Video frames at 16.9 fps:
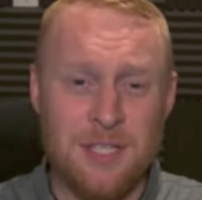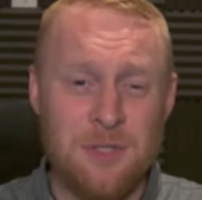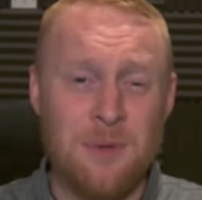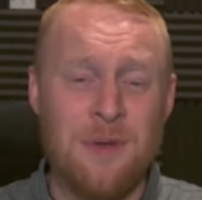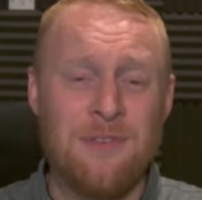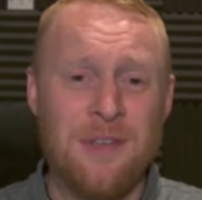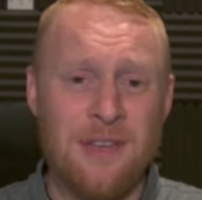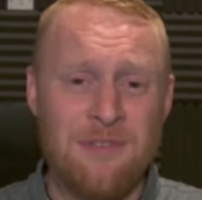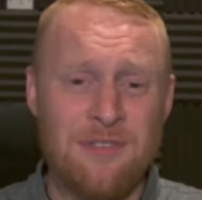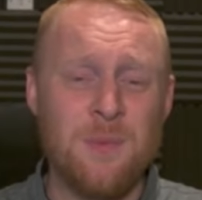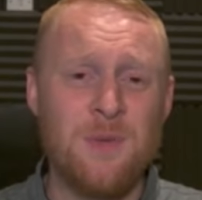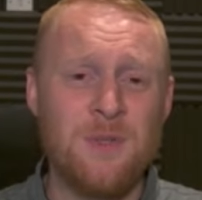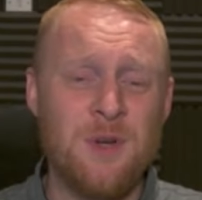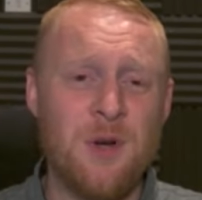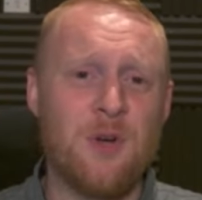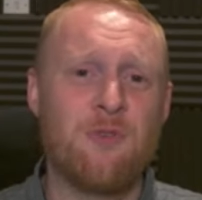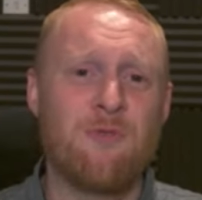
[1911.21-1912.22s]
So if, if
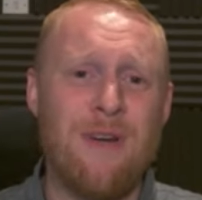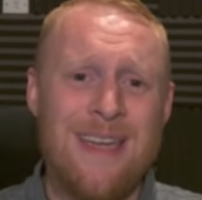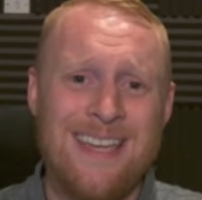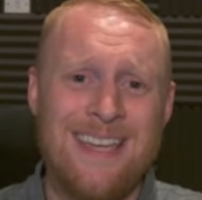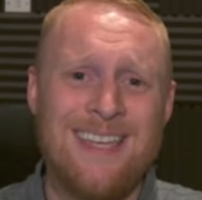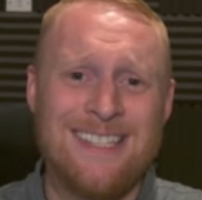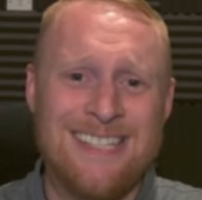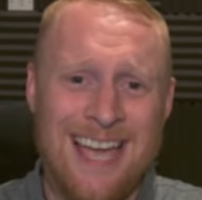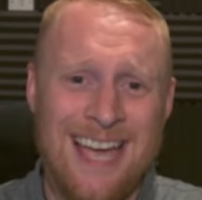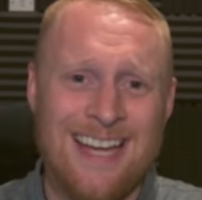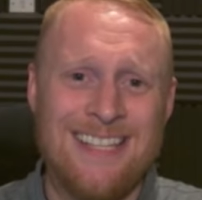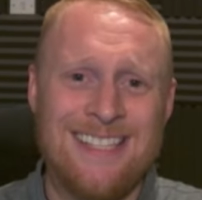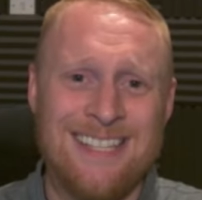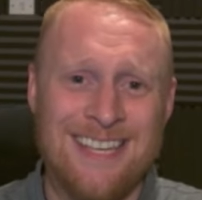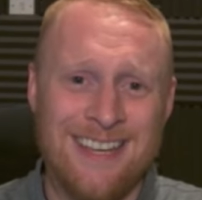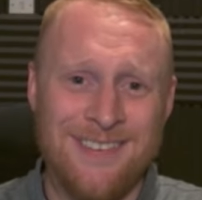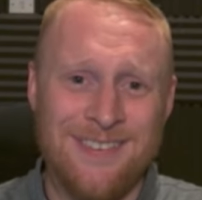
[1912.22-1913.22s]
someone's got a great
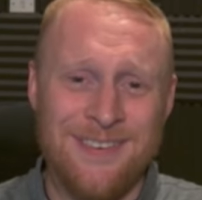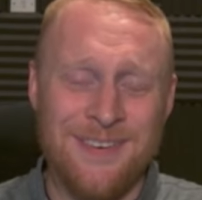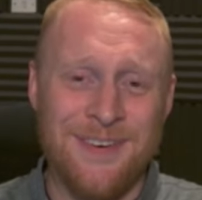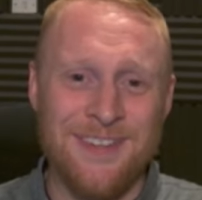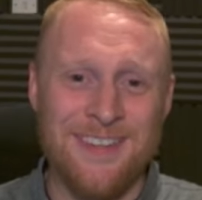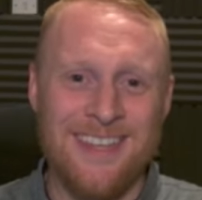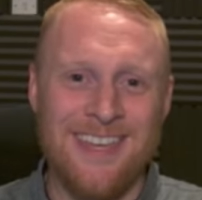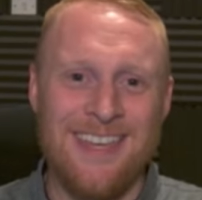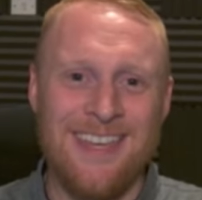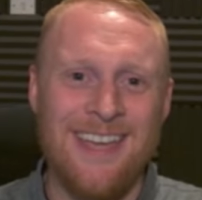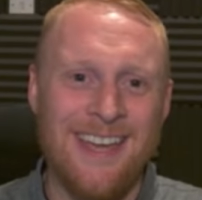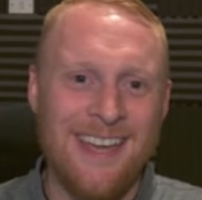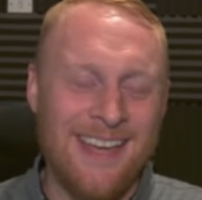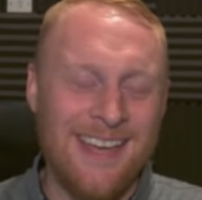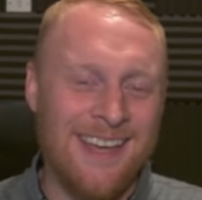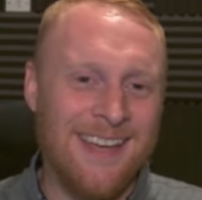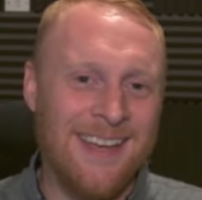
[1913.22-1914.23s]
tactic for the
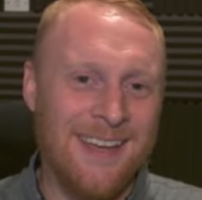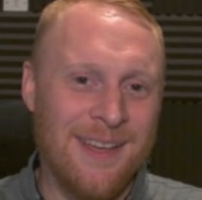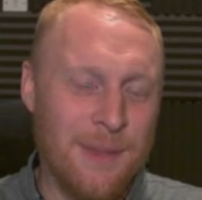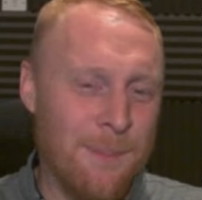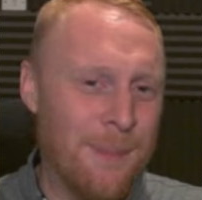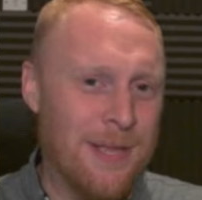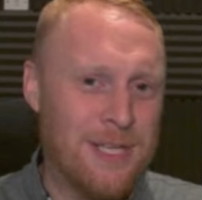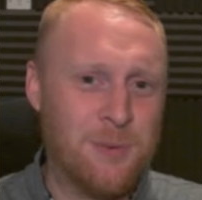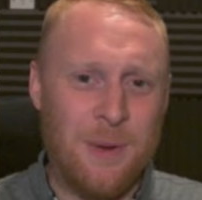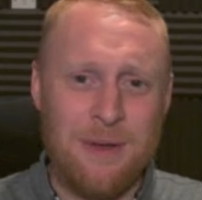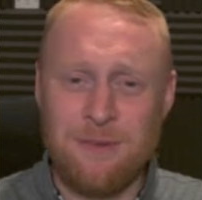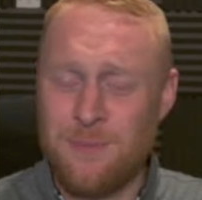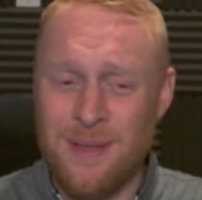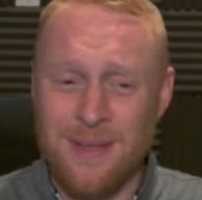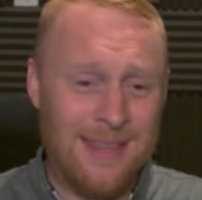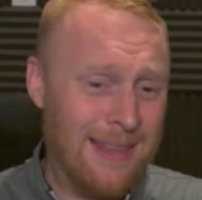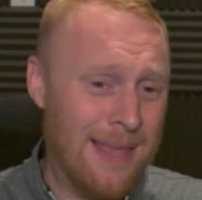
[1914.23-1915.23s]
uh, the blast wave
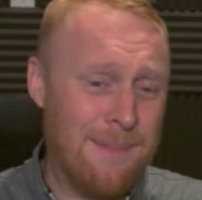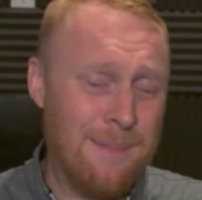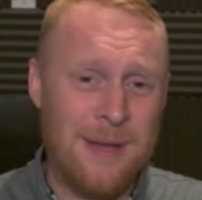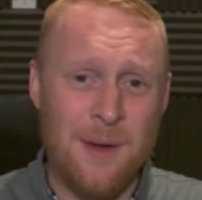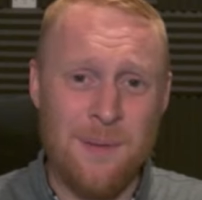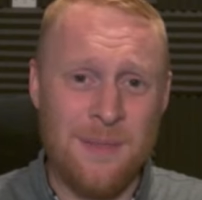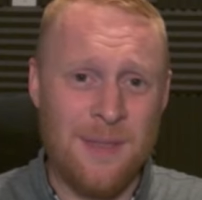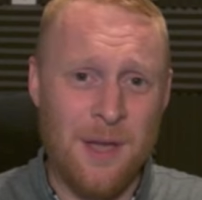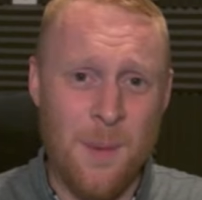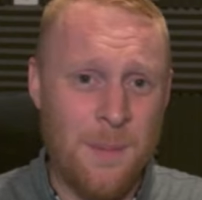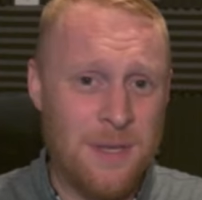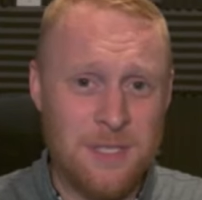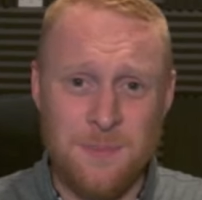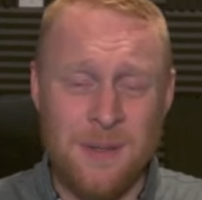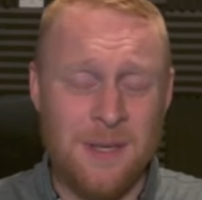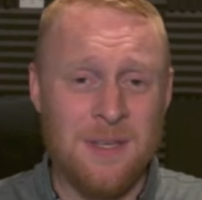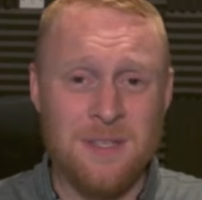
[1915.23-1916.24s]
spell, then let me know in the
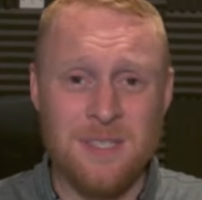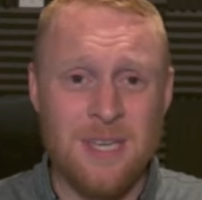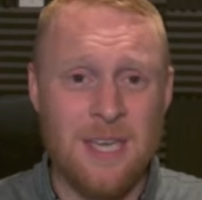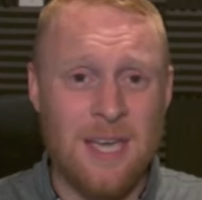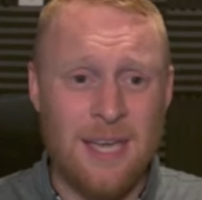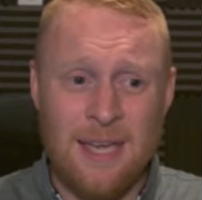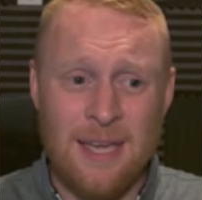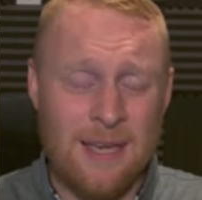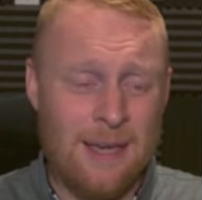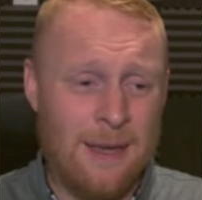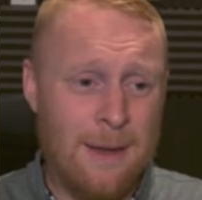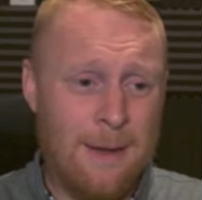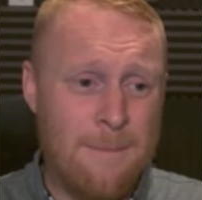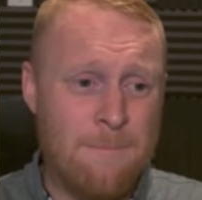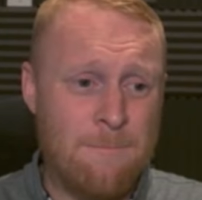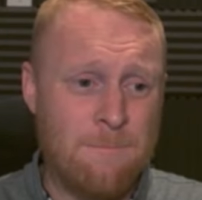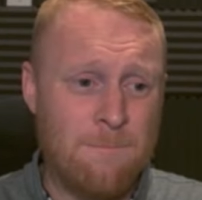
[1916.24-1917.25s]
comments because
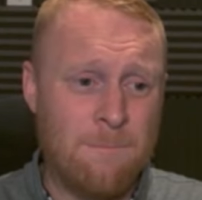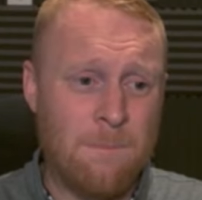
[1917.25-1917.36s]
um,